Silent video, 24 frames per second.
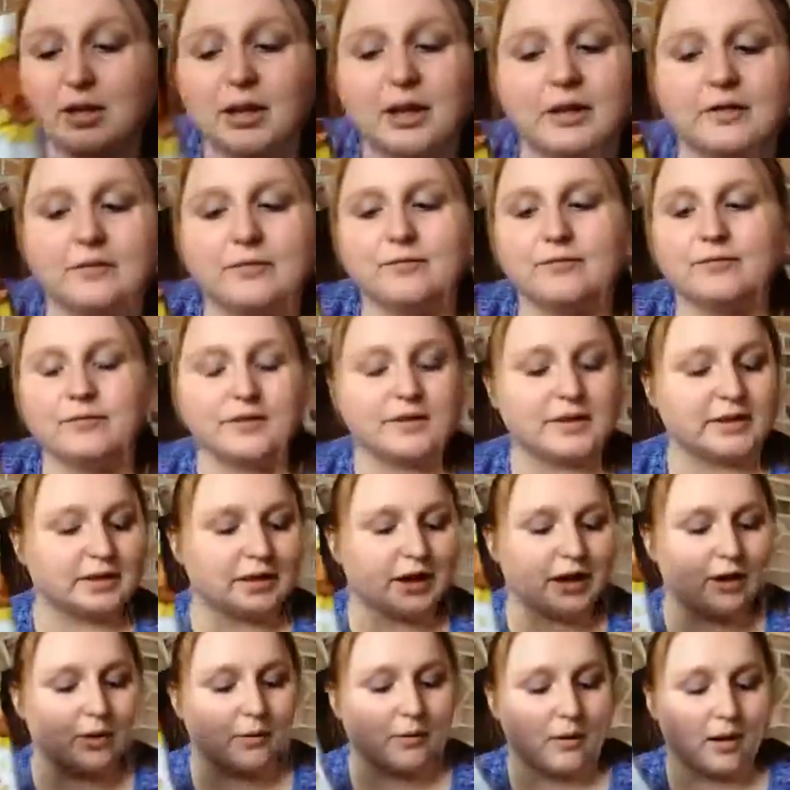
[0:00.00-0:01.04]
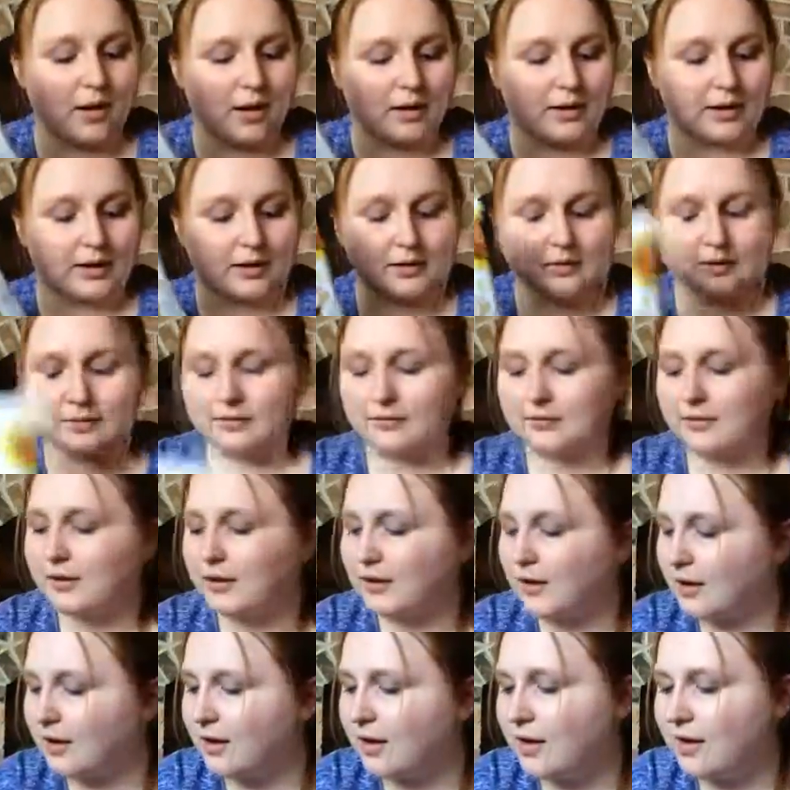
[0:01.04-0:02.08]
good. So,
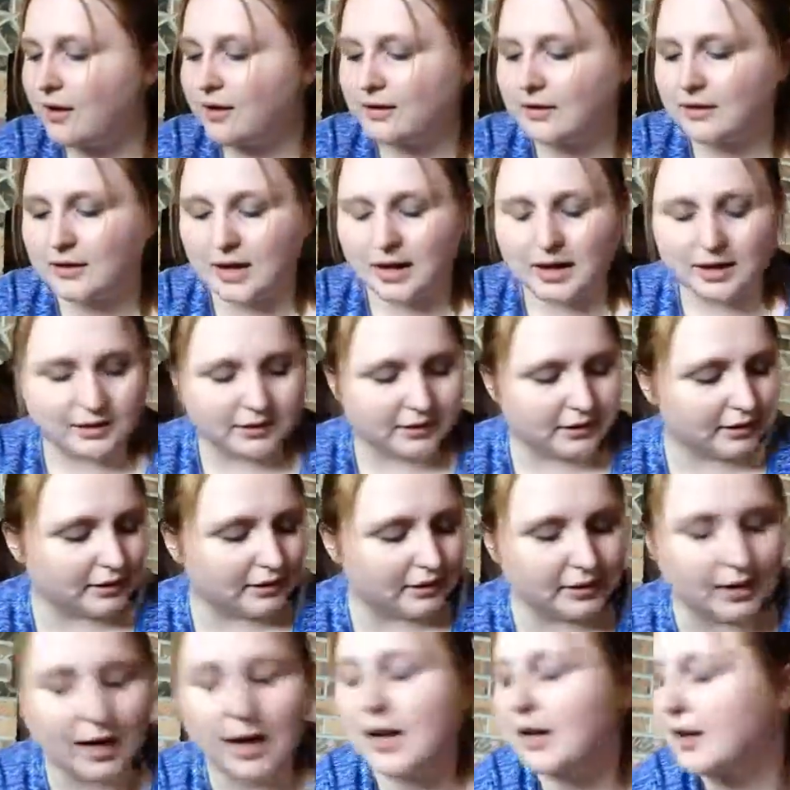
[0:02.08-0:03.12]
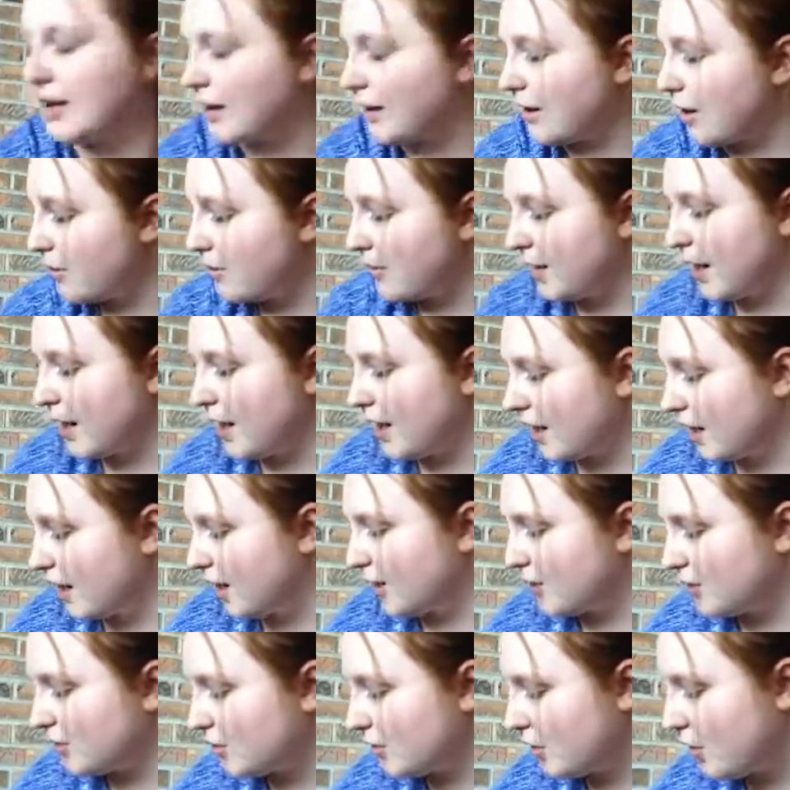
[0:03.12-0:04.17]
that is exciting.
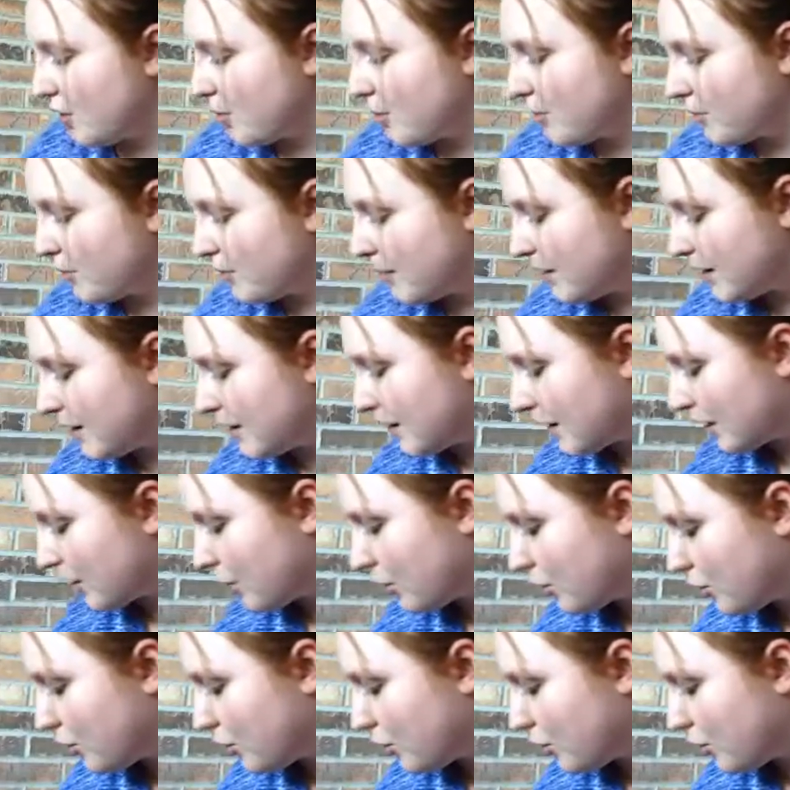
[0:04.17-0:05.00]
Okay, so the